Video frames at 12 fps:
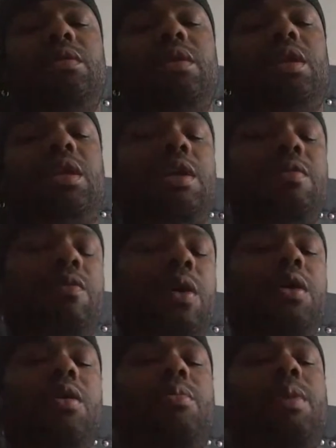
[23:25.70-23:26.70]
and they
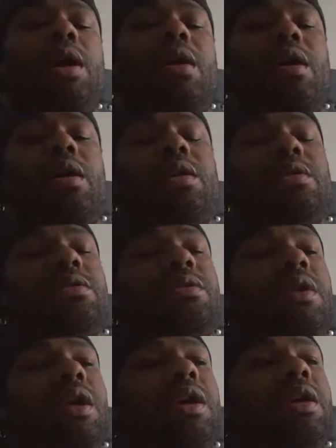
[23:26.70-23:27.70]
work on my cars.
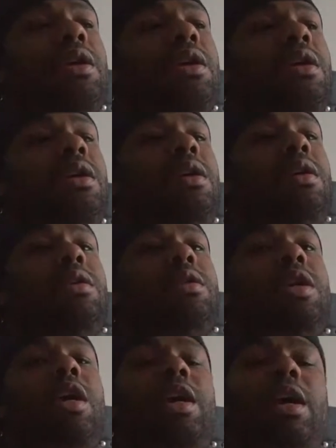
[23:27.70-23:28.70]
Okay.
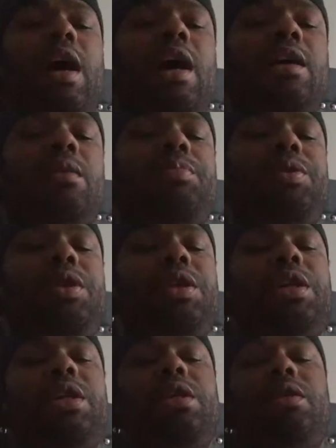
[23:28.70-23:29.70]
Yeah, I can put
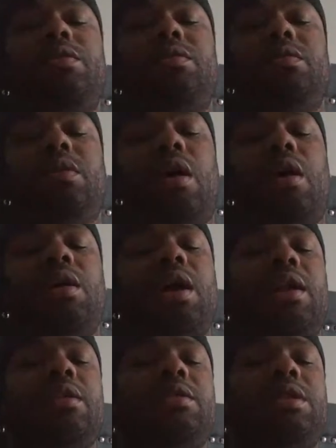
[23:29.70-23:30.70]
in all
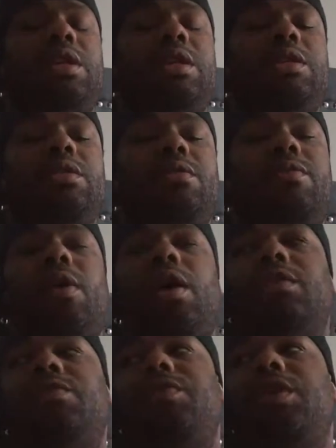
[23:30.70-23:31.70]
kind of things as far
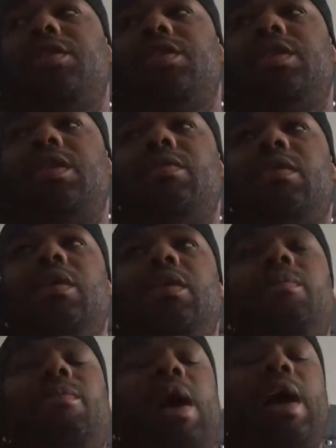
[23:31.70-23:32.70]
as fixing
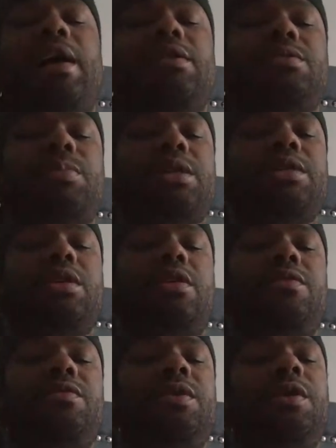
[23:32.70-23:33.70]
my house
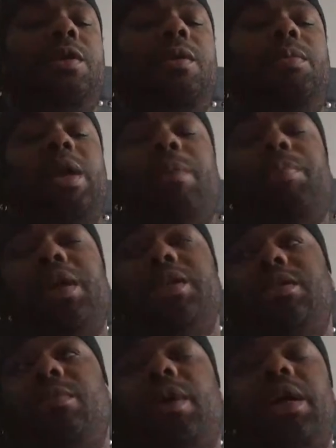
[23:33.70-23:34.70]
myself, but I pay
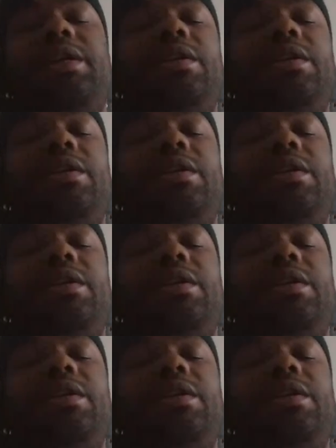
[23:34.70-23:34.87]
somebody